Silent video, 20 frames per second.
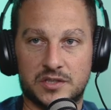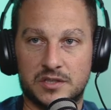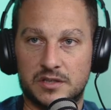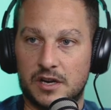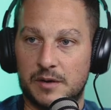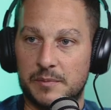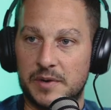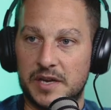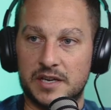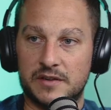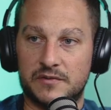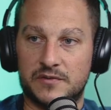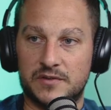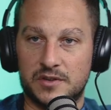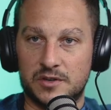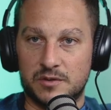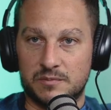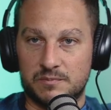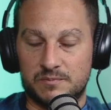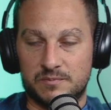I mean, if
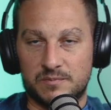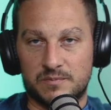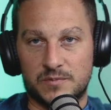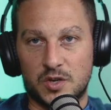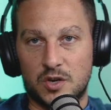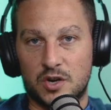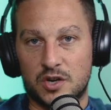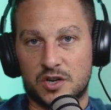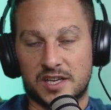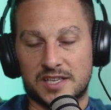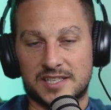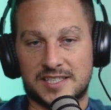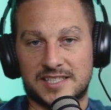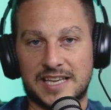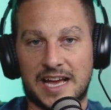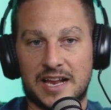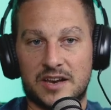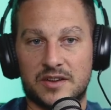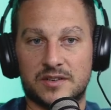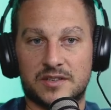you look at a
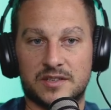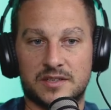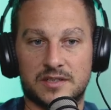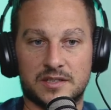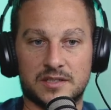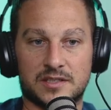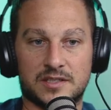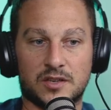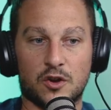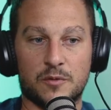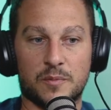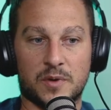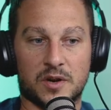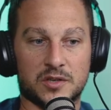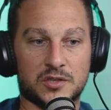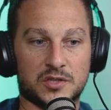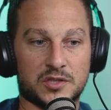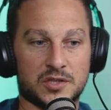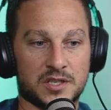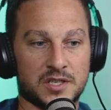salad, it's so
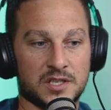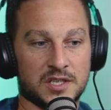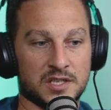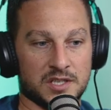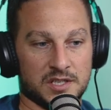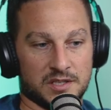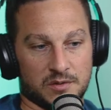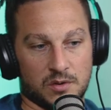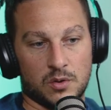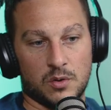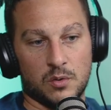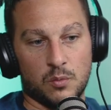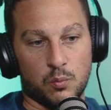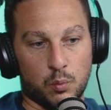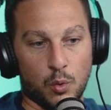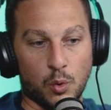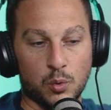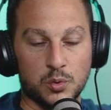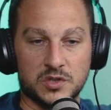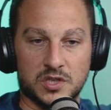much
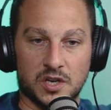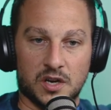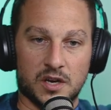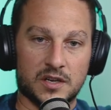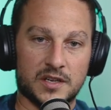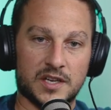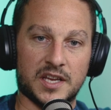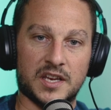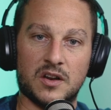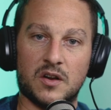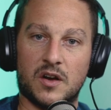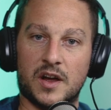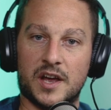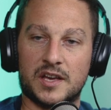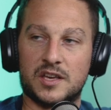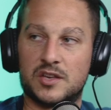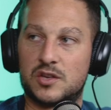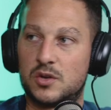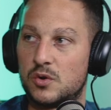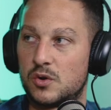water in
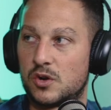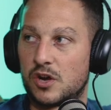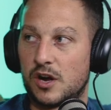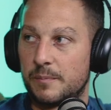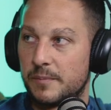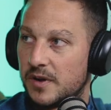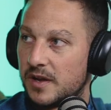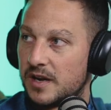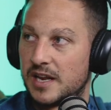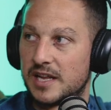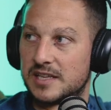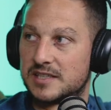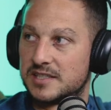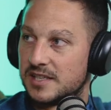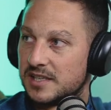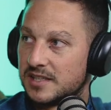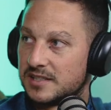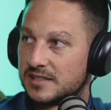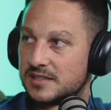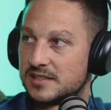like cucumber,
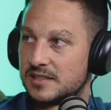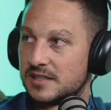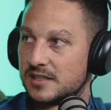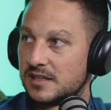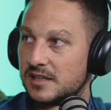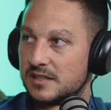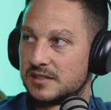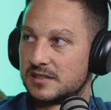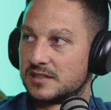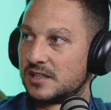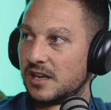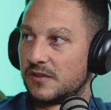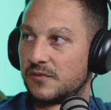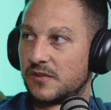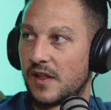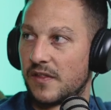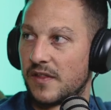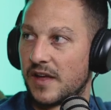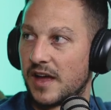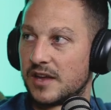lettuce, stuff
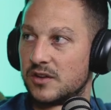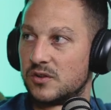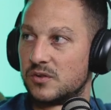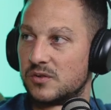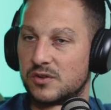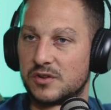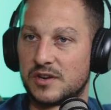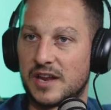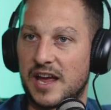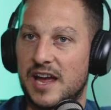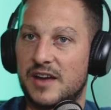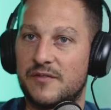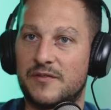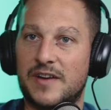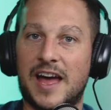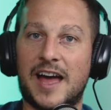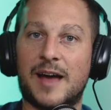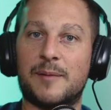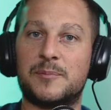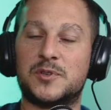like that. You can have
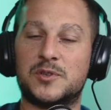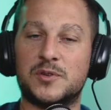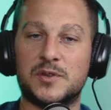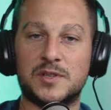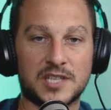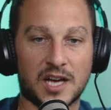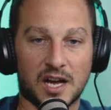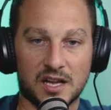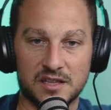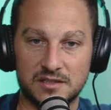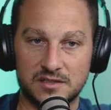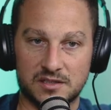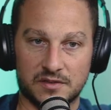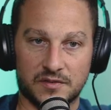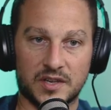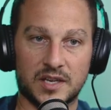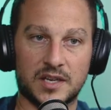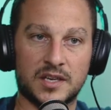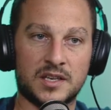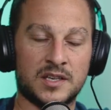absolutely tons of
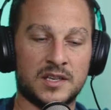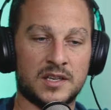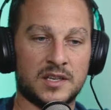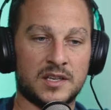it.